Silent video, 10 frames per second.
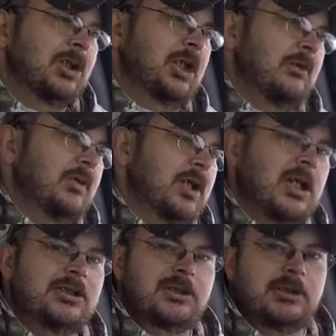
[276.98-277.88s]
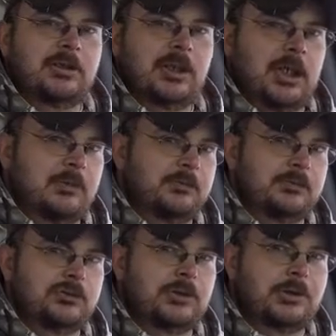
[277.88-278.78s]
give you guys a good
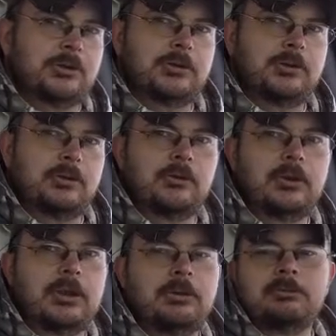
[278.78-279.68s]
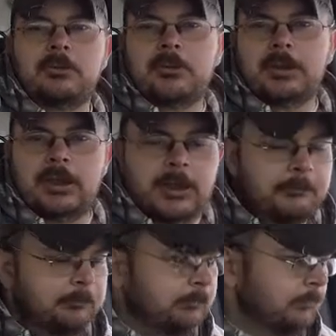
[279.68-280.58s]
laugh, chuckle, grin, whatnot,
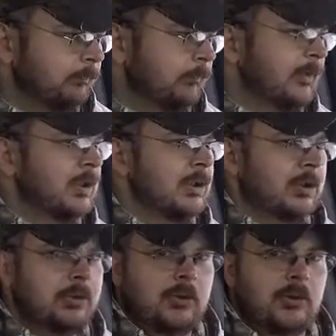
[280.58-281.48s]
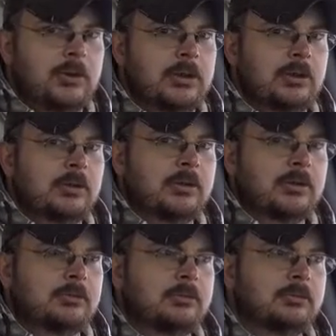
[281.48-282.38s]
knowing
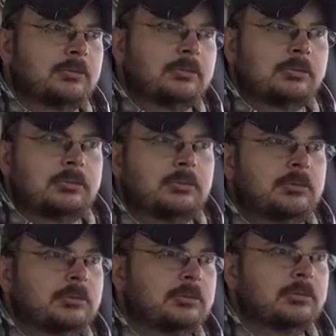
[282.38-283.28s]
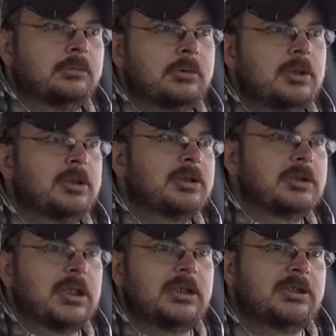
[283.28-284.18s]
mm, this
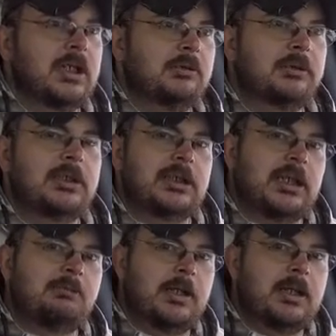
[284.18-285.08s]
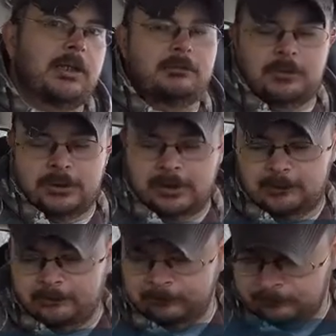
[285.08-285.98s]
guy's not really that bad, you know,